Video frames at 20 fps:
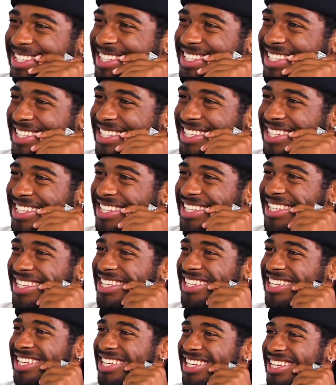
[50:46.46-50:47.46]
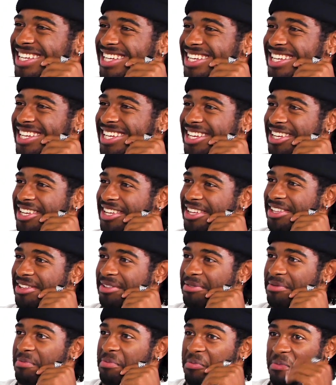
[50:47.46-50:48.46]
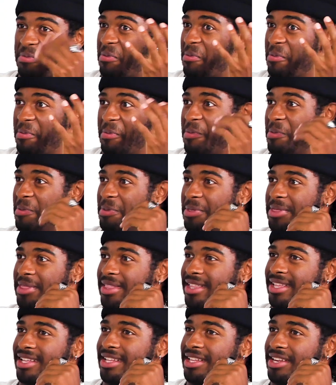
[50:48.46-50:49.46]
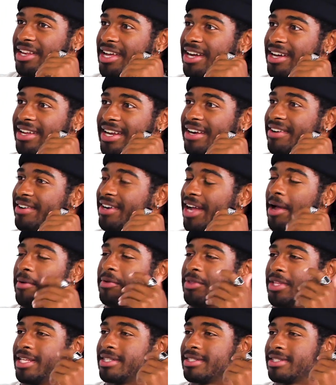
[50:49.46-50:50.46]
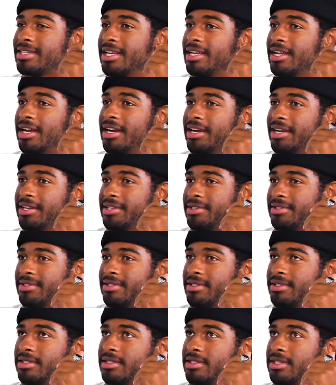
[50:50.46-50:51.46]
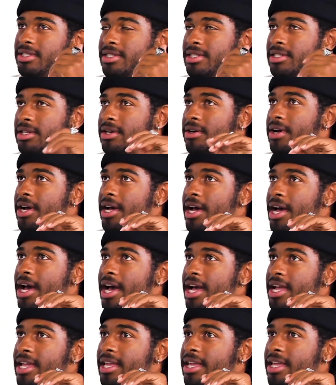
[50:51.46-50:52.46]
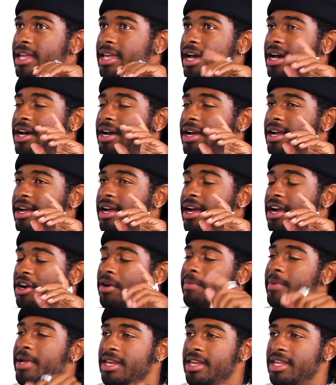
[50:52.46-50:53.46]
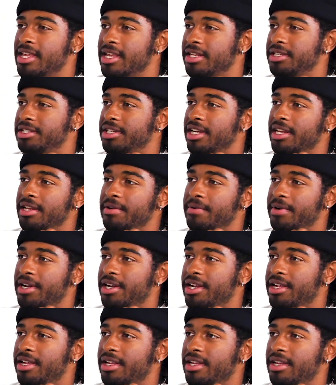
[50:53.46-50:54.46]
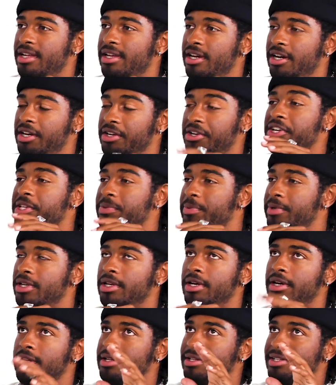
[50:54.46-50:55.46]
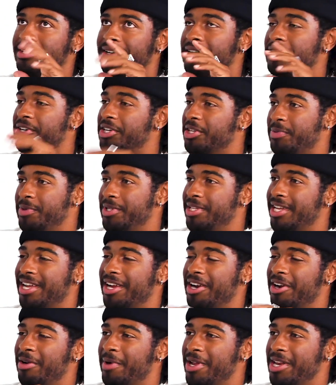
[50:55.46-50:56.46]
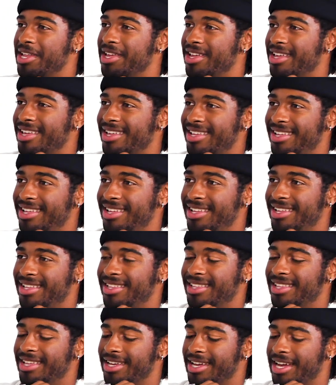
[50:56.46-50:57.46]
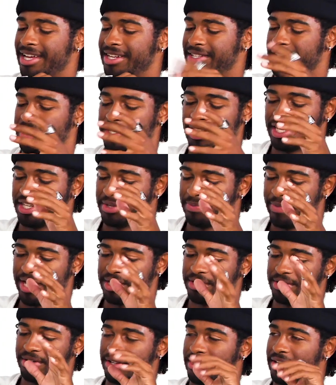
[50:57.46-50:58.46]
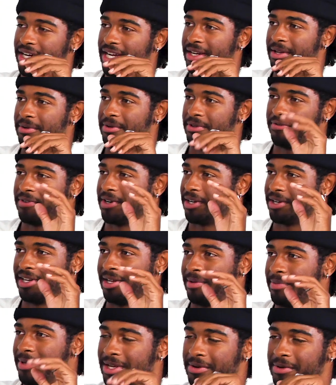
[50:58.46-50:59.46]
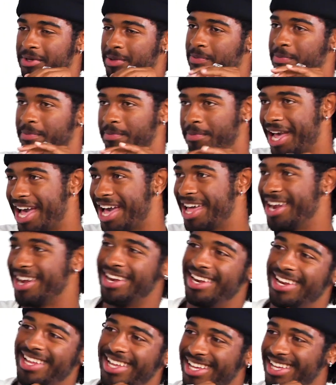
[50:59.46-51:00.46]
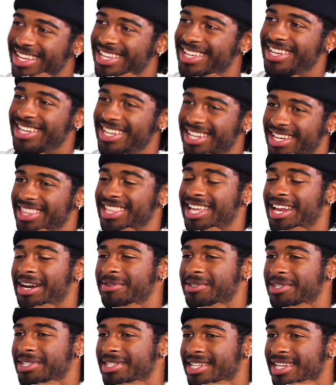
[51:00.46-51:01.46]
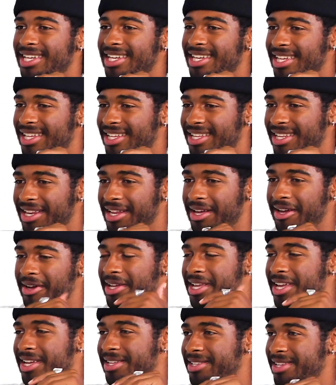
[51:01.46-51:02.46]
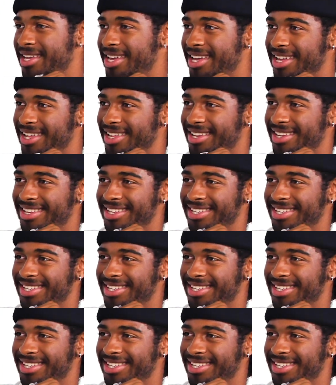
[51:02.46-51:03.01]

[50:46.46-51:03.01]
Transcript: What were you doing? Were you skating? Shredding? No, that's like, all right. So I hurt my knee in January. On Christmas Day, I hurt my knee. Like I just like smashed it on the ground. It was fucked up, like it was bad. And then I was just like, no, I can't skate.